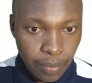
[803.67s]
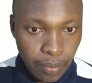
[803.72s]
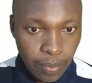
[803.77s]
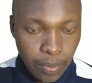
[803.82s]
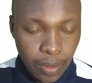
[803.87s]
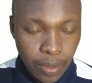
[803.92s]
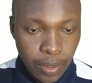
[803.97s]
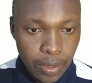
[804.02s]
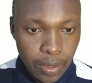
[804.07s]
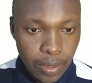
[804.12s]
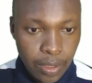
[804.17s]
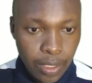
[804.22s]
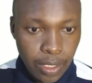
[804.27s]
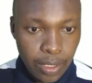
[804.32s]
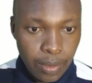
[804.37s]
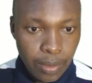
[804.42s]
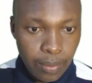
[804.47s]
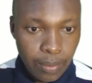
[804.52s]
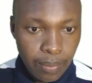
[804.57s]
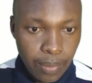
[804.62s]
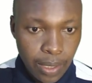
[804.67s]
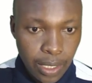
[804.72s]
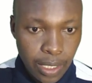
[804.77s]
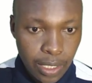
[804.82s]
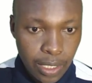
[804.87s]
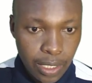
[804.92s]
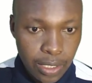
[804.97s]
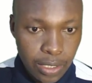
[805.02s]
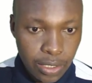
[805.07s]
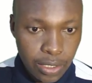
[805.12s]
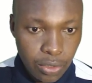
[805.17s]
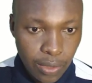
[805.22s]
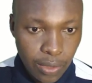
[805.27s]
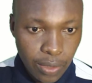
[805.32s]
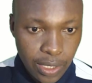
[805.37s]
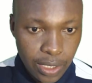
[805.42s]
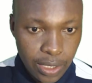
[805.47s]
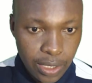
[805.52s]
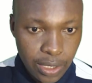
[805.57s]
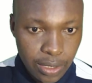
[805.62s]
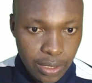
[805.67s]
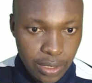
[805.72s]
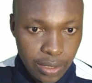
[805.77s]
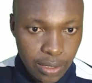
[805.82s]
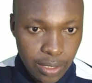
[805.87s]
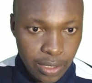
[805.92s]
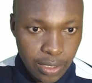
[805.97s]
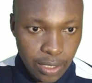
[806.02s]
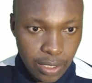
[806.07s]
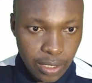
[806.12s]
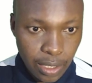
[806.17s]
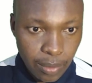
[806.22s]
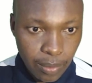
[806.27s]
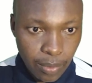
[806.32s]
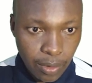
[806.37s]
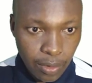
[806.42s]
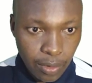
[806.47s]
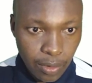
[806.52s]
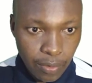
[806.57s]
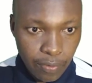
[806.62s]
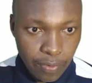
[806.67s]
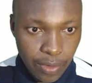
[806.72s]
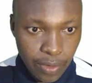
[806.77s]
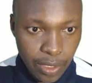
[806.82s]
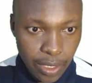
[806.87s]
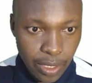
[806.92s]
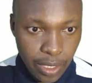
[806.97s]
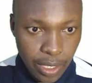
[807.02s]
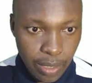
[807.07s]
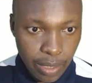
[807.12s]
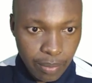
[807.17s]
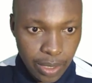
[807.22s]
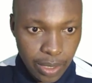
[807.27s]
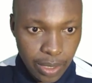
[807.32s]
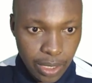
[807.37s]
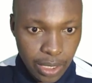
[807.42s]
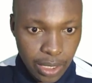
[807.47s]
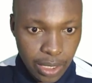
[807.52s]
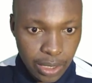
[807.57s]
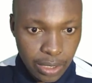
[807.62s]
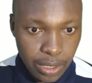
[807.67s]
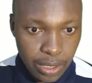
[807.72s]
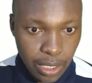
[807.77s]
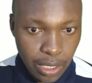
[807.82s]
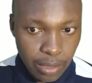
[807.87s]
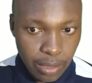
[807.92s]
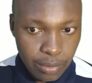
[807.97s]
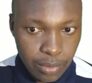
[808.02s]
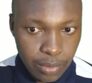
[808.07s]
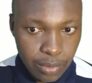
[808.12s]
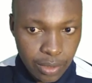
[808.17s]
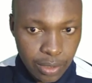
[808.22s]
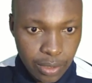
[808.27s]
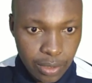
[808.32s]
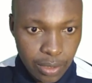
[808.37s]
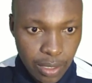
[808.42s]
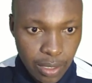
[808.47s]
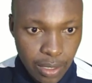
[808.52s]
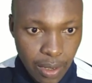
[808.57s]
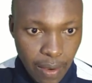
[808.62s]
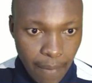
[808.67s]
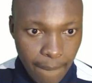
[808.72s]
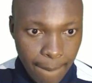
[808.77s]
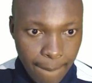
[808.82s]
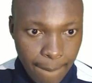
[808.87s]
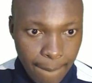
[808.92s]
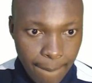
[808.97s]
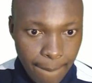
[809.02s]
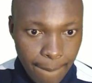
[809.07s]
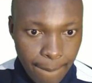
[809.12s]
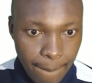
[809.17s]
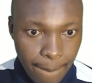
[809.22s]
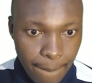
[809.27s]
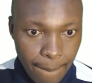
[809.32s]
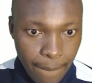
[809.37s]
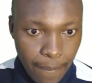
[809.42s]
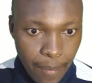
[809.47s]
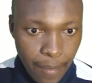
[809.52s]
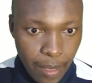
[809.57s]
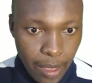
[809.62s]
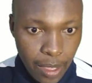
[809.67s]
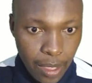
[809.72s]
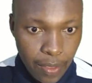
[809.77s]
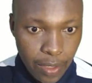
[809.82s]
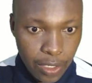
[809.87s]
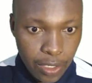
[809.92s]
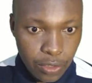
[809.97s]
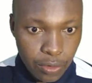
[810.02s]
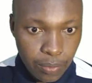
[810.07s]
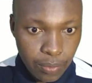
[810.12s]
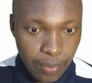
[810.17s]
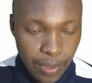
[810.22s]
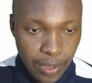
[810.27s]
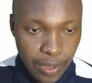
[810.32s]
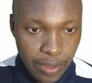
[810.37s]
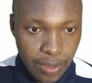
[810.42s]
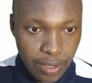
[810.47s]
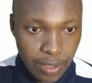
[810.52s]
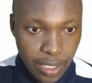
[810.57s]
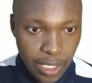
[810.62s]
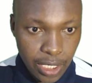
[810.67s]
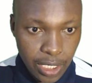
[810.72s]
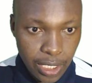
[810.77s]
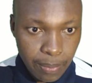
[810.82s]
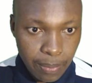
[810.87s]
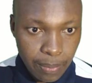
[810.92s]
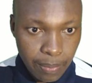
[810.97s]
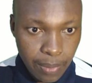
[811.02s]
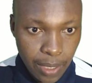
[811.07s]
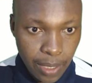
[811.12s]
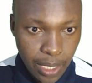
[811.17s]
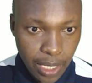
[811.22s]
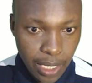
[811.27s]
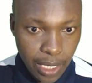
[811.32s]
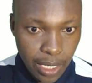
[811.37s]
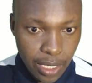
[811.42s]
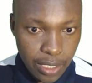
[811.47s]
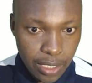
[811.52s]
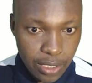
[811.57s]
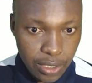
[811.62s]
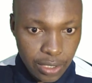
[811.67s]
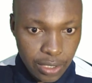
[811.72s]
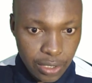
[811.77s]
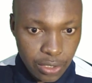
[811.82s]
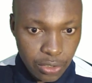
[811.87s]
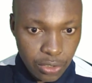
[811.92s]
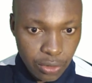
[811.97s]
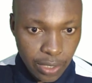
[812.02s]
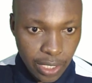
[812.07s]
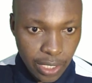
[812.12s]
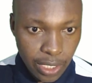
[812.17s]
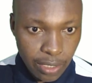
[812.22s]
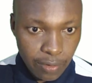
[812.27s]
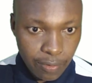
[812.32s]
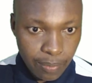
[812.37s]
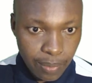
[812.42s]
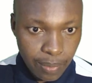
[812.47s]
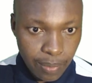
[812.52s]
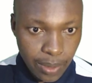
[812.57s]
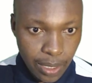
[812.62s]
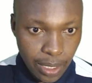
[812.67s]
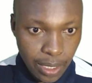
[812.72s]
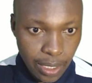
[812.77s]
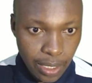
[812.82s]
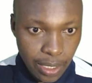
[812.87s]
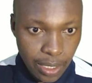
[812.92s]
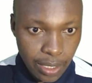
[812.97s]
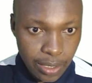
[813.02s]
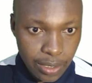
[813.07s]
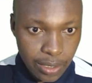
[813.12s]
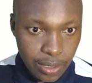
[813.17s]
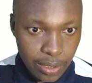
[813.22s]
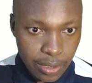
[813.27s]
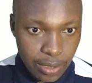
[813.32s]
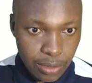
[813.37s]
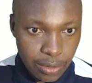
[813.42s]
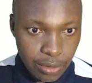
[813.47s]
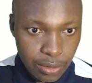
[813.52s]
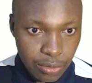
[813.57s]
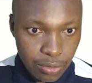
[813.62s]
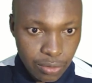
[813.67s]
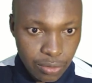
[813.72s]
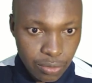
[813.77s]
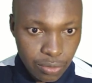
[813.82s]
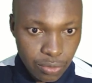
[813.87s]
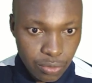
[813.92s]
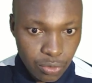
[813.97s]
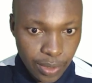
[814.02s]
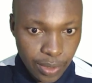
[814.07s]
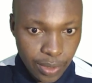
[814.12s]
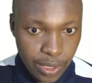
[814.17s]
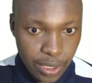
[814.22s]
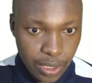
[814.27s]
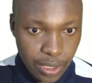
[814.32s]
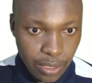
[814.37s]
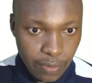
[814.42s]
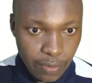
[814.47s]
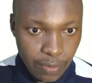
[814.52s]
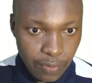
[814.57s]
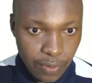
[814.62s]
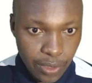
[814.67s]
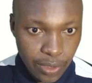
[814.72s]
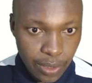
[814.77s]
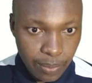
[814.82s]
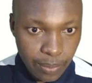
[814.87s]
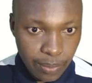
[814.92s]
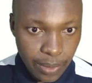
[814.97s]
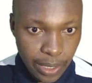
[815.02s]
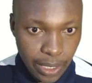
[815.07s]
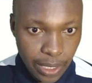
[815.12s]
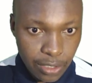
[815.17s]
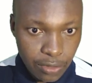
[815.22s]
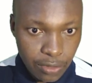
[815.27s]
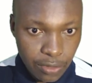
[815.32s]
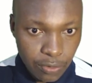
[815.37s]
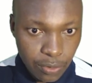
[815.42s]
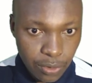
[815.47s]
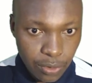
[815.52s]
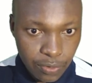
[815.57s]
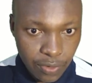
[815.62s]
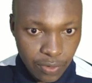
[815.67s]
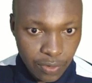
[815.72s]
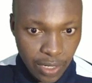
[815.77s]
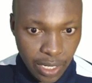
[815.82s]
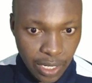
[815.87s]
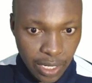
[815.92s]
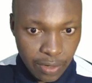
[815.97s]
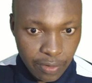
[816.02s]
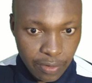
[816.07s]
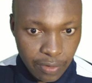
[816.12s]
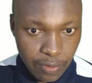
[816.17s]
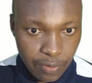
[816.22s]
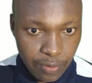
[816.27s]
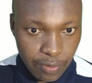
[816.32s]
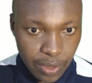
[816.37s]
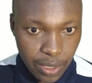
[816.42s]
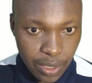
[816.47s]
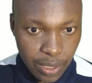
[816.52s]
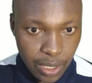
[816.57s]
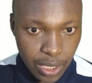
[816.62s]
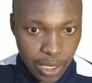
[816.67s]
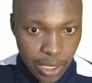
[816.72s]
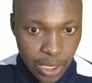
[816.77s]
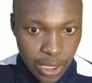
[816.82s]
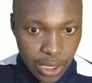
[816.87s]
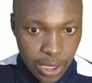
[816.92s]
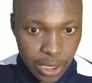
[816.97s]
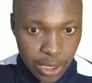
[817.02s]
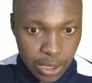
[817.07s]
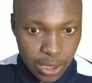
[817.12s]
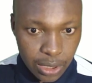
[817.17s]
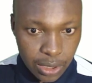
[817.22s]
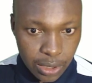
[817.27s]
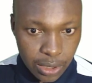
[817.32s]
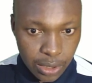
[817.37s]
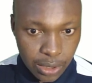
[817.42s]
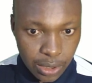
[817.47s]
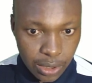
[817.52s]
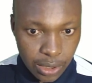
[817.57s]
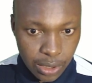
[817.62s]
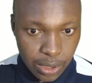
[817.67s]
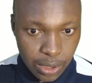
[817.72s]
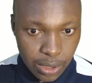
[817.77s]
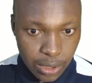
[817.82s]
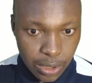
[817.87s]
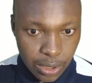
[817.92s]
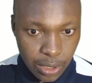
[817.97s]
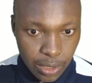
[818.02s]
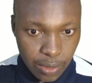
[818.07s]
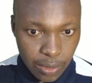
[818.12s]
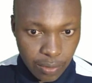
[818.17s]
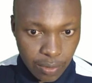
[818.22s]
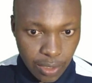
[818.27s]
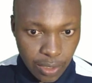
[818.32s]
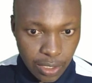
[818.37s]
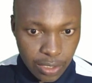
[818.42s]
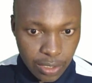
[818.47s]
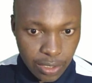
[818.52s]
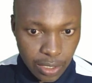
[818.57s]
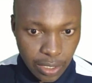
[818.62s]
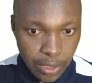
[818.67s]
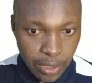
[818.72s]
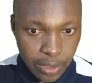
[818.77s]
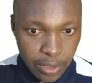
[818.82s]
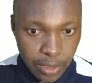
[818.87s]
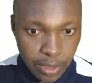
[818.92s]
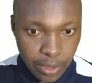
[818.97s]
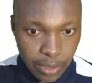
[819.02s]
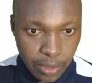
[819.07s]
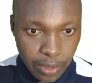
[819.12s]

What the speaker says: then plus twice the sum of the middle terms, that will be 3 plus 12 plus 27 plus 45. Yes, that is the end, I think.